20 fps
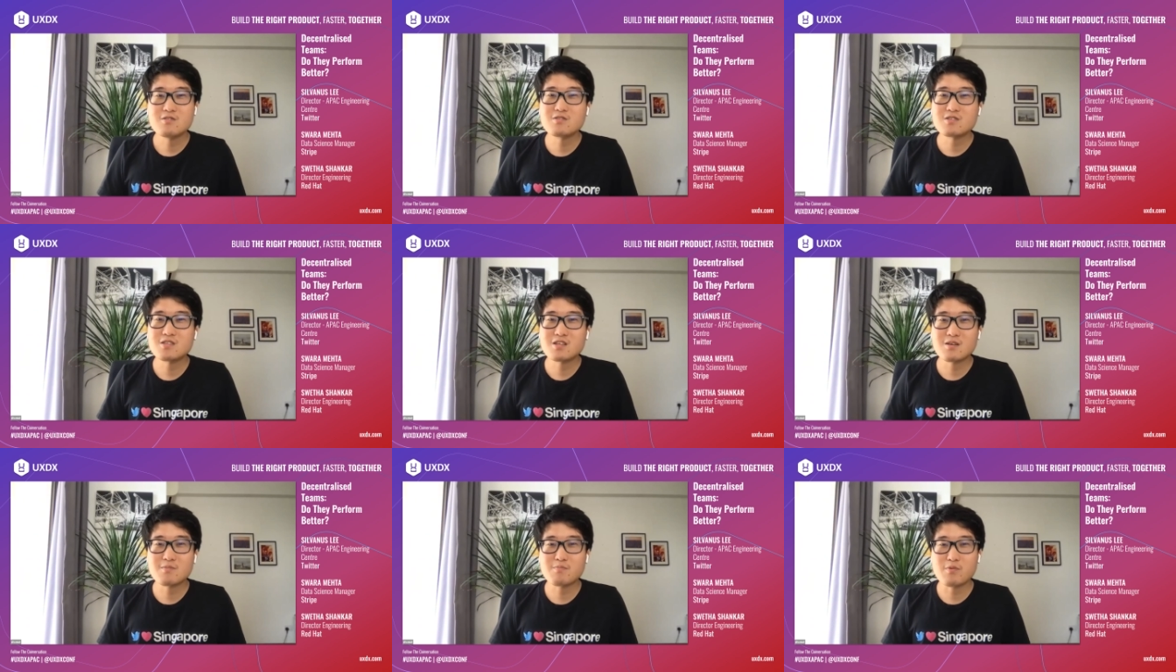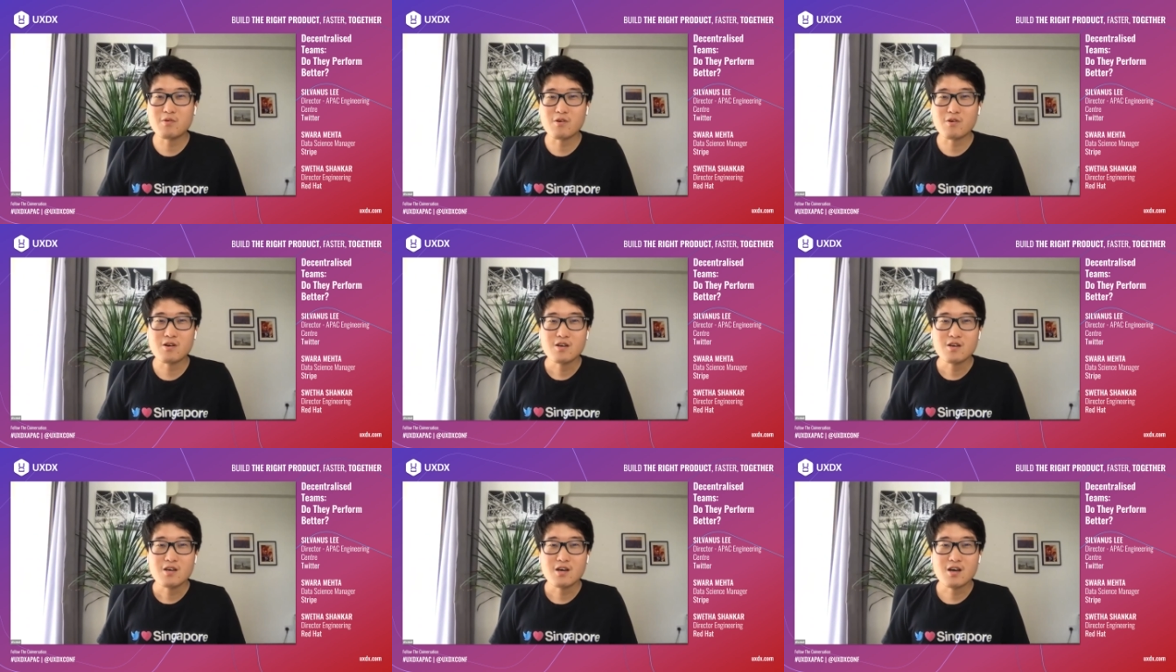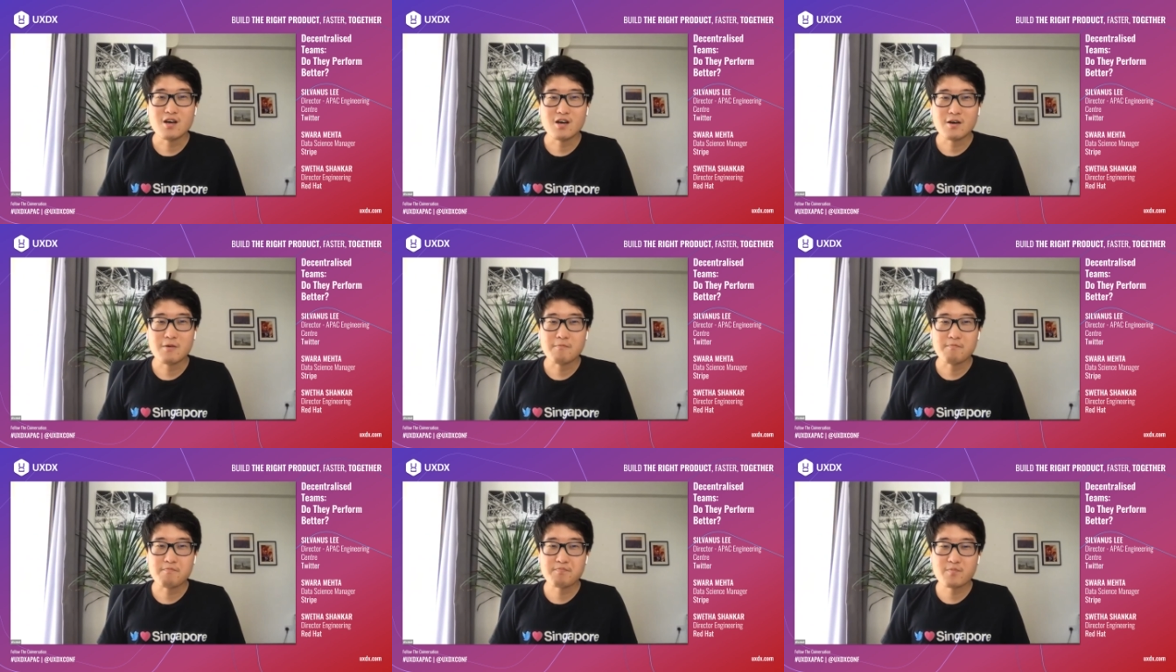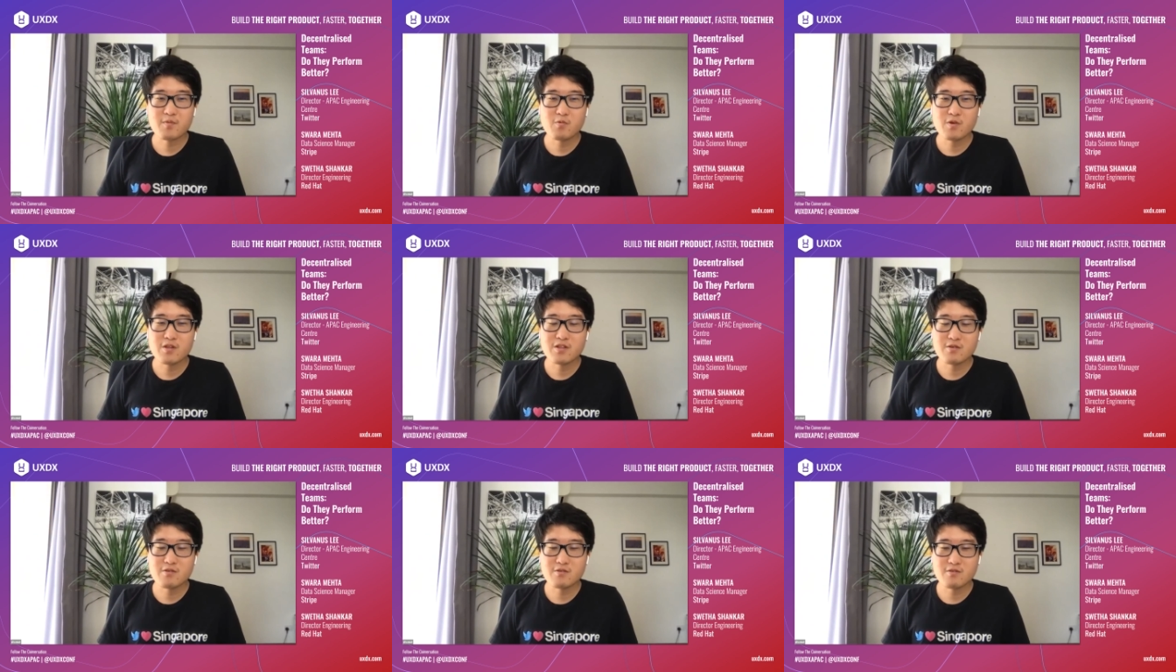to Singapore
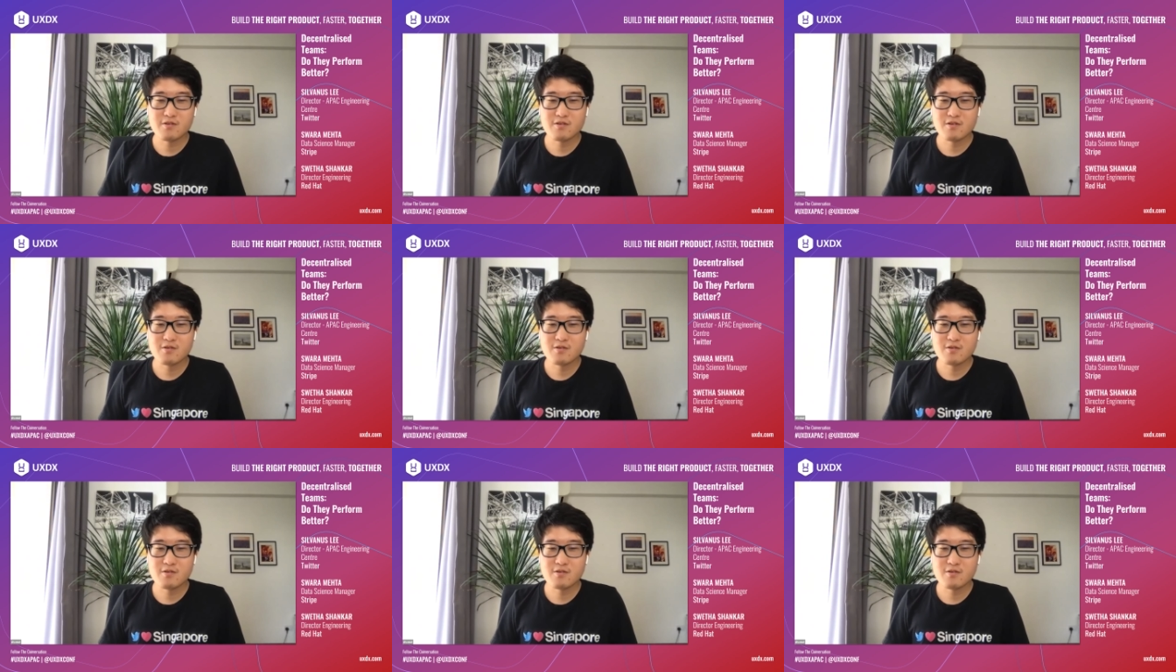with